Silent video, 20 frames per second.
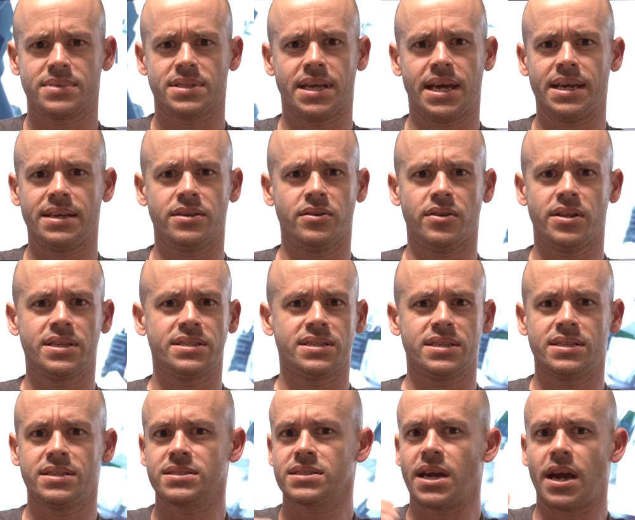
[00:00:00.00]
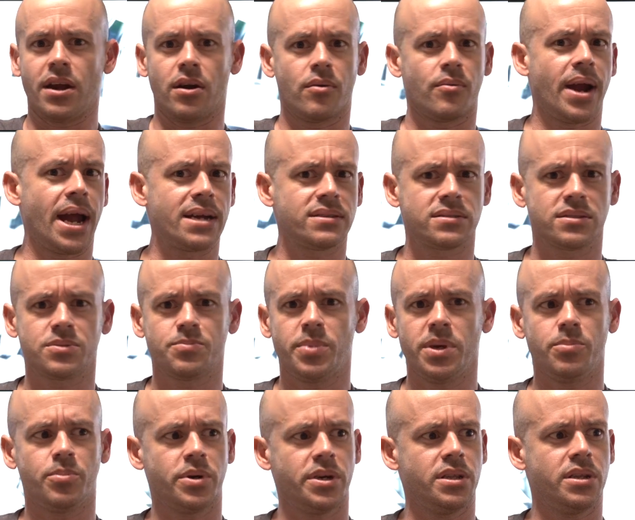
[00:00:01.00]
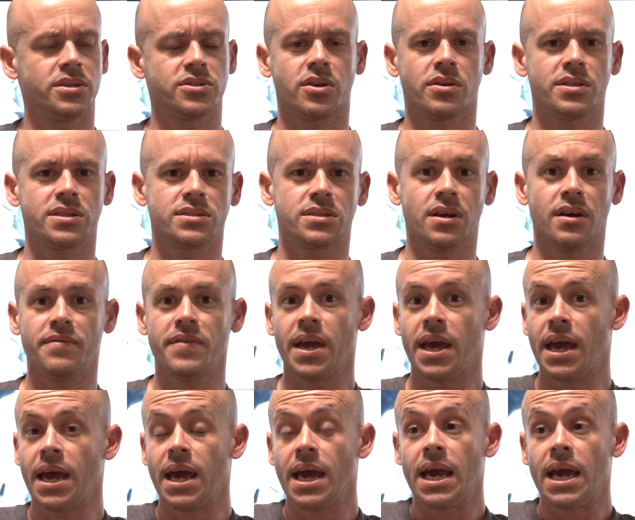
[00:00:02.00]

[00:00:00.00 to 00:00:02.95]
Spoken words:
Like, you know, they said this guy harasses people, he does all this stuff.